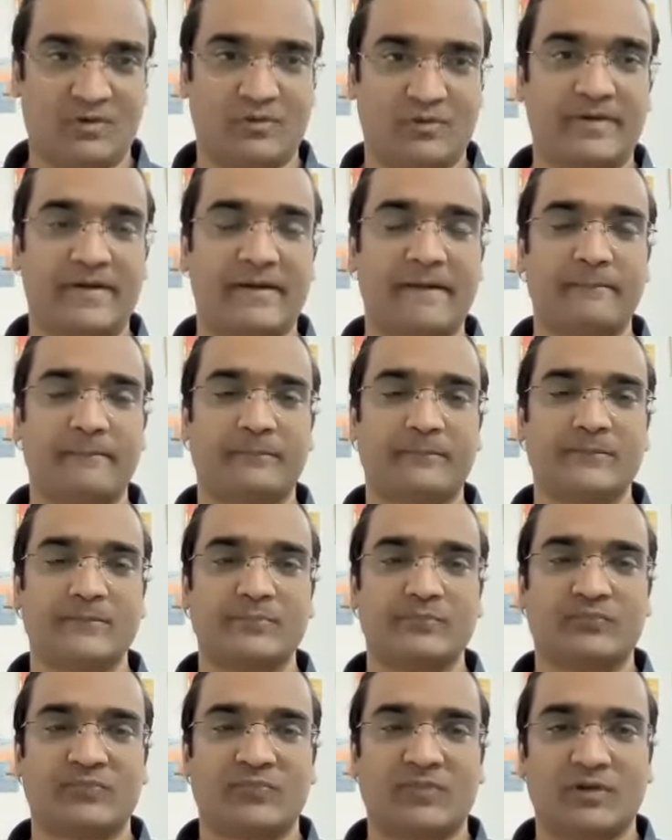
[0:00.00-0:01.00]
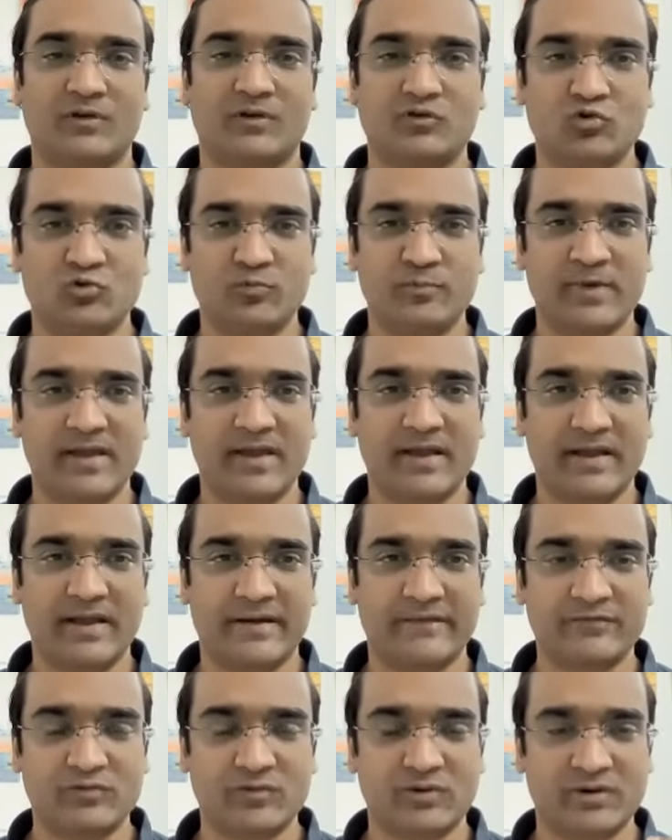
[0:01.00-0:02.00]
Okay. You may
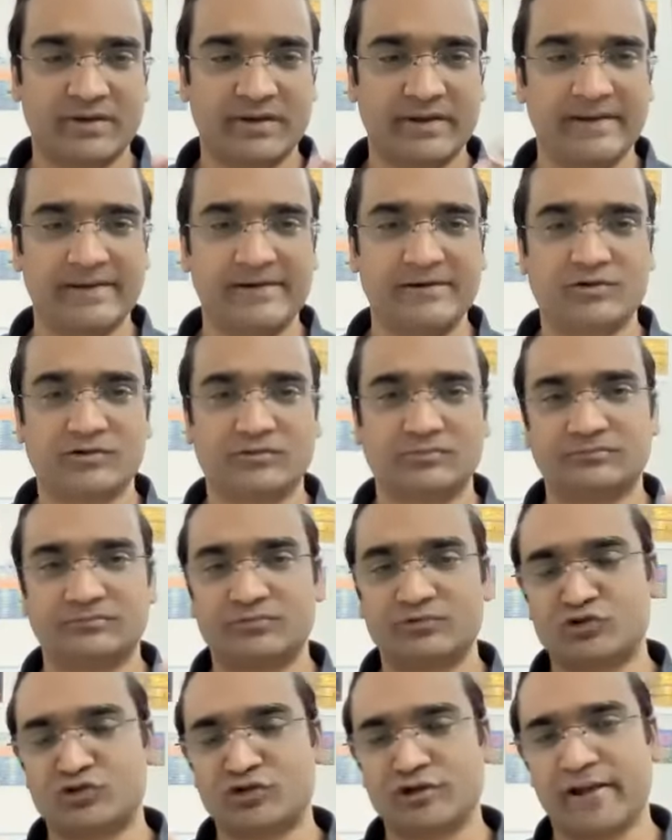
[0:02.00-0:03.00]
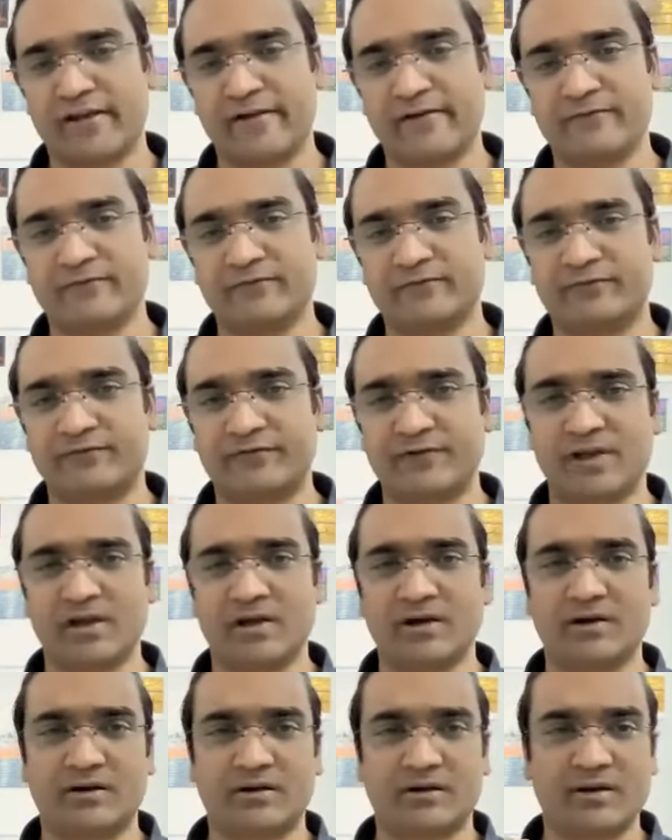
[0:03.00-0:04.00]
have your guilt, shame,
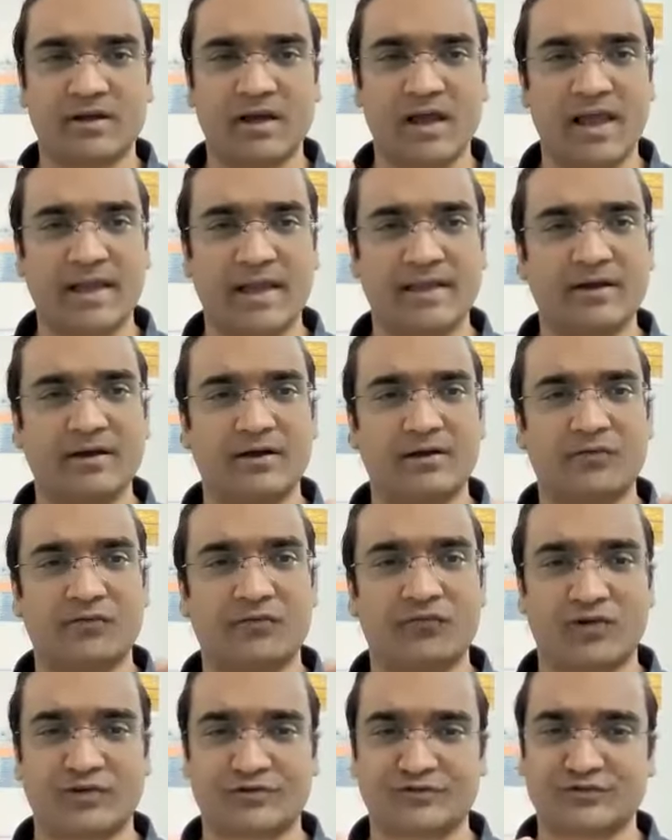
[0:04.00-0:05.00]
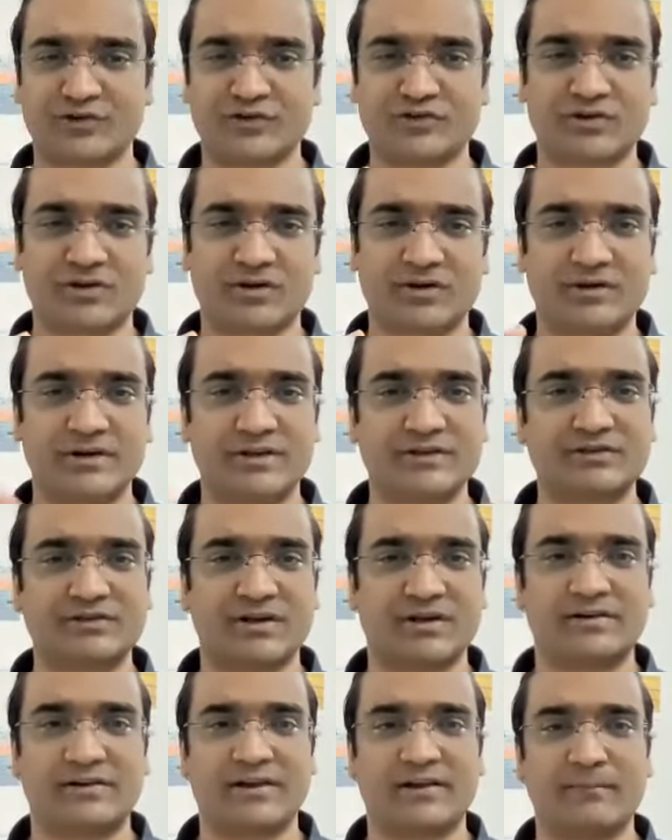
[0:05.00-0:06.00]
fear, anger, frustration,
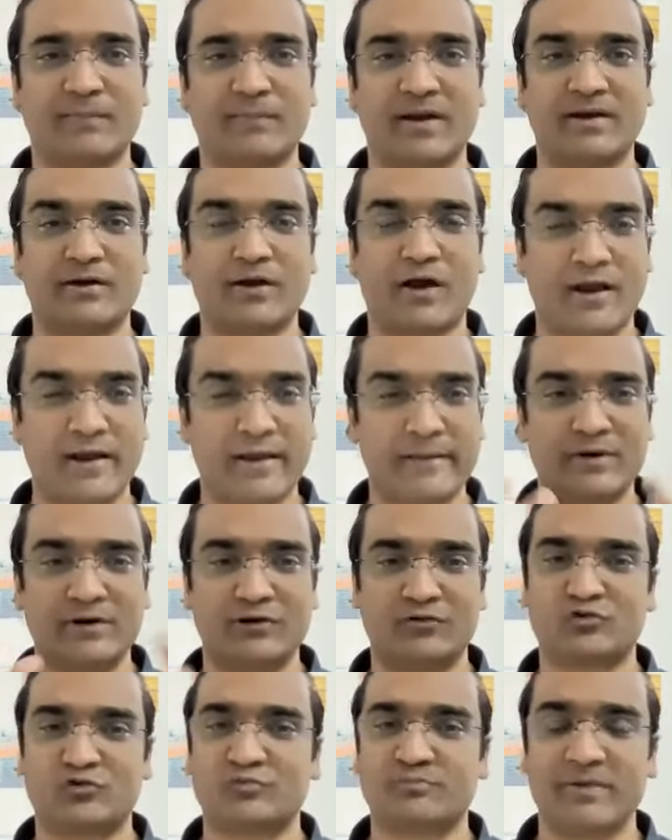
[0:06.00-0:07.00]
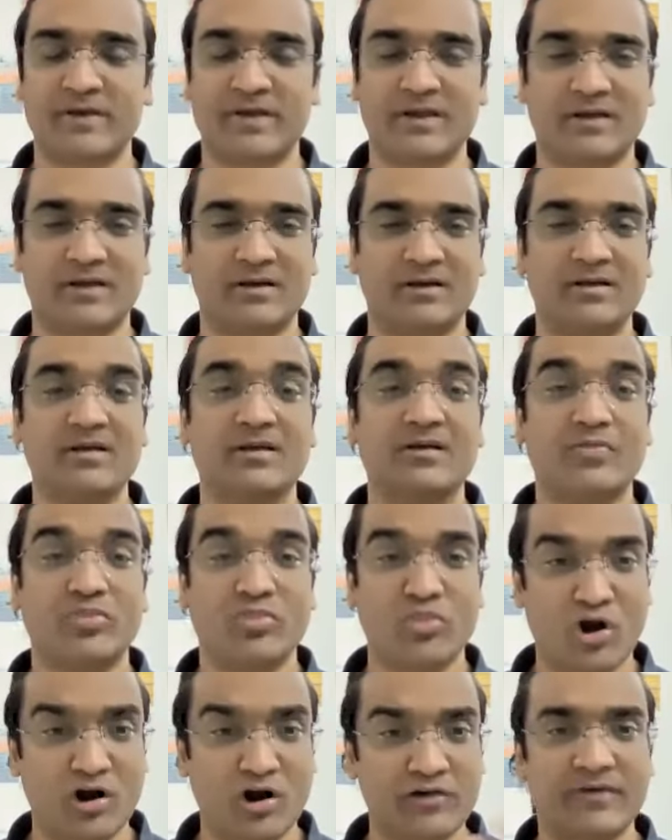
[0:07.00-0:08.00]
discontentment, unable to speak,
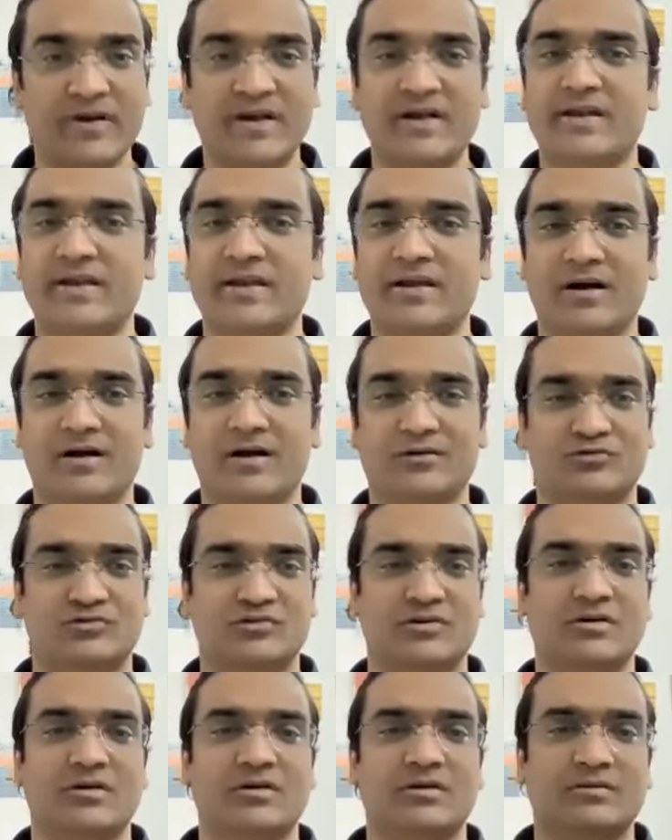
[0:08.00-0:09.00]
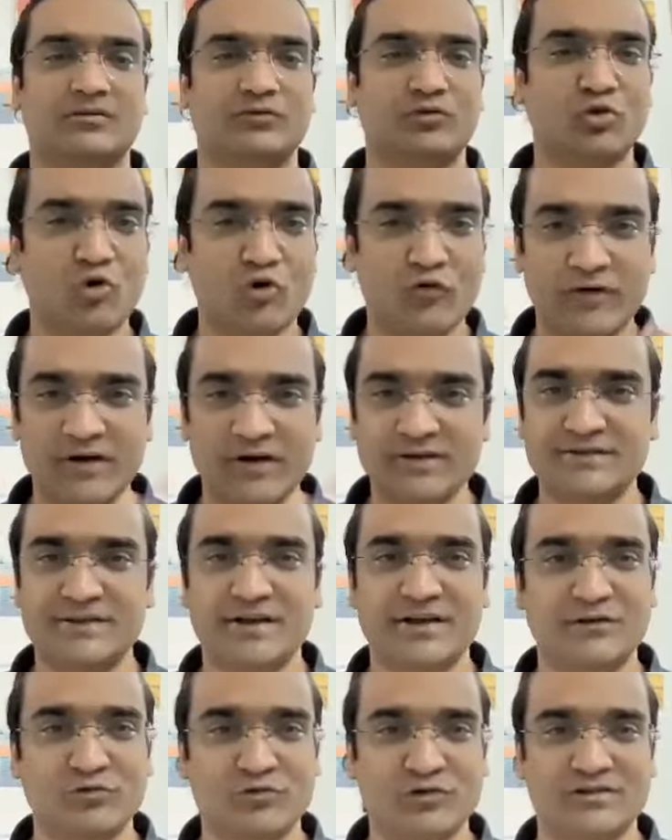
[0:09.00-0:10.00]
not venting out. No one is
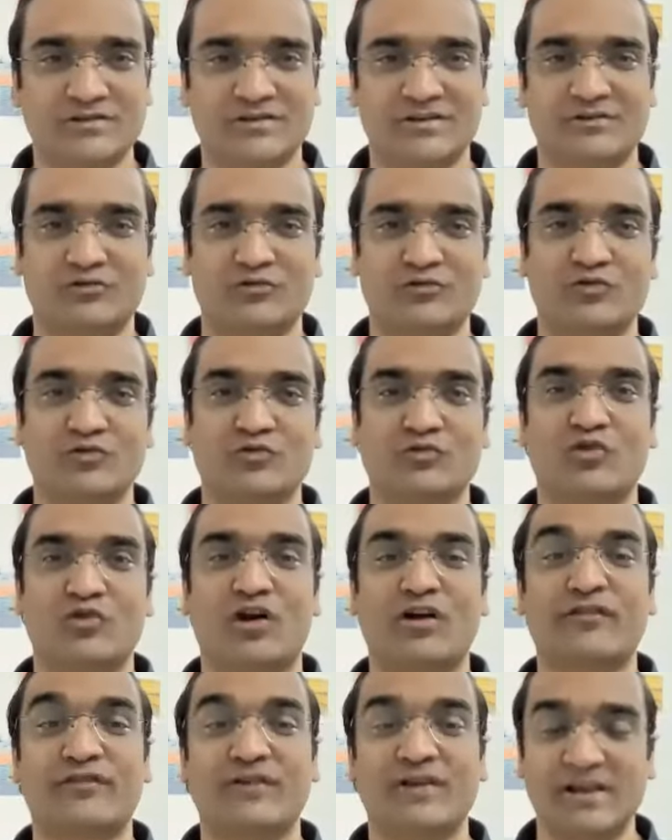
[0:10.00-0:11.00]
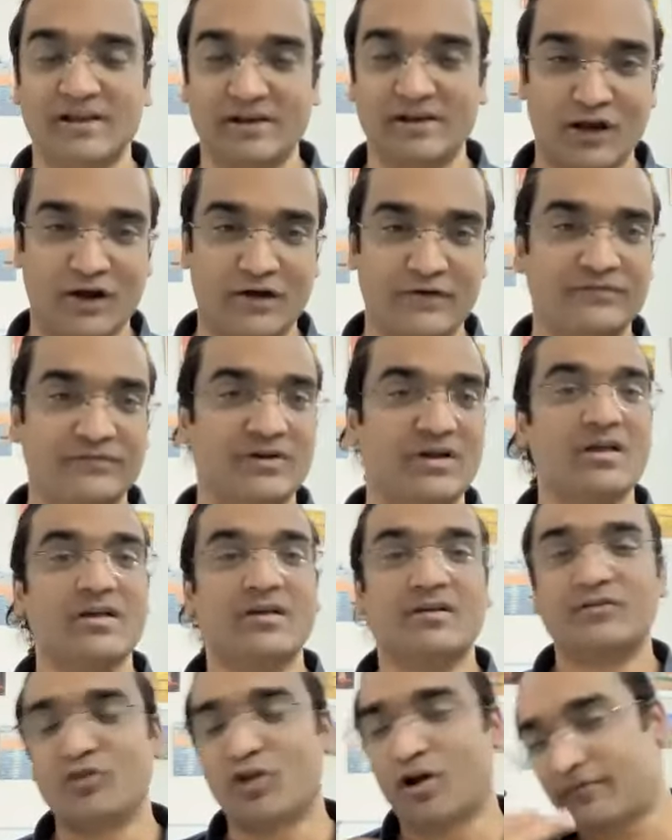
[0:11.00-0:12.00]
there to listen to you, not feeling loved,
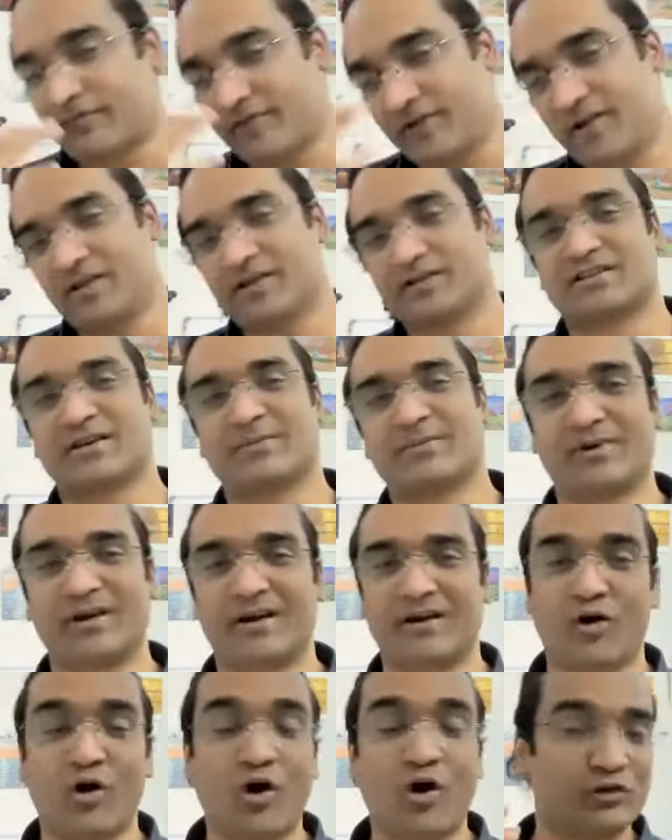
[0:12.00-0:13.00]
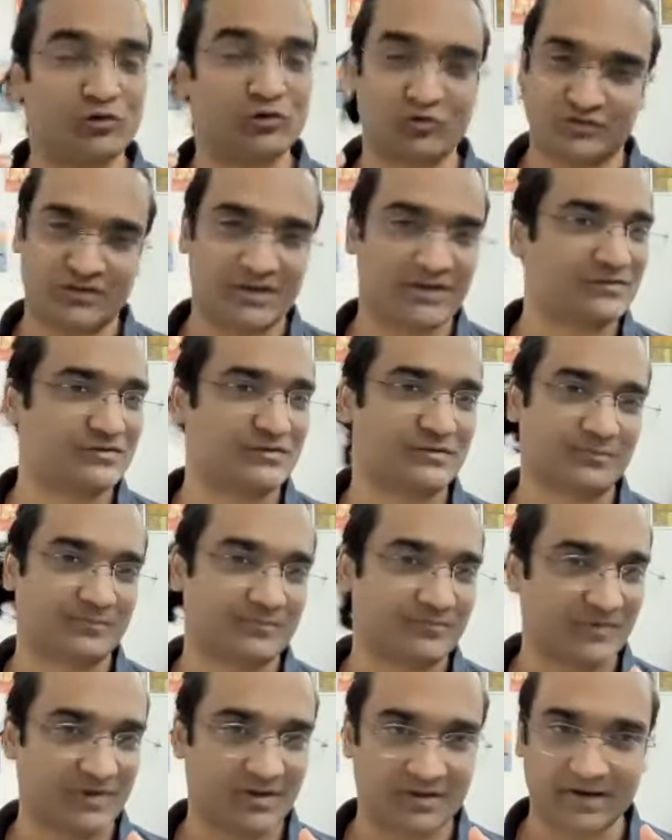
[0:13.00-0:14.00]
not feeling accepted, all those things,
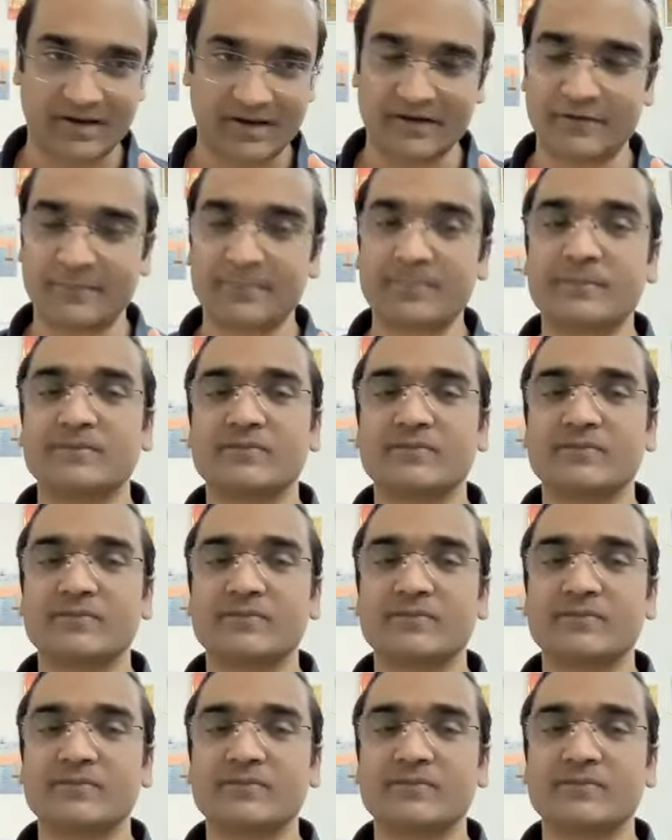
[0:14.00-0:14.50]
right?